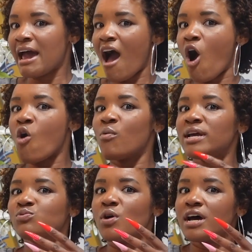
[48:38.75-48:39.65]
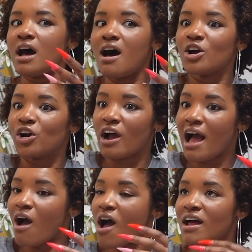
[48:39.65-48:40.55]
I always want to hug her.
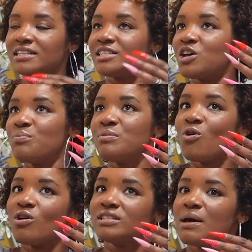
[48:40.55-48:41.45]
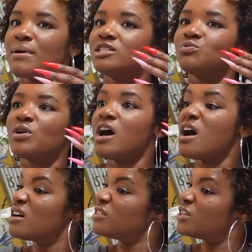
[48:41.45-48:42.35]
I tell people all the time, I just want to
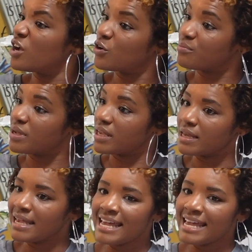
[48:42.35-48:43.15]
hug the younger me.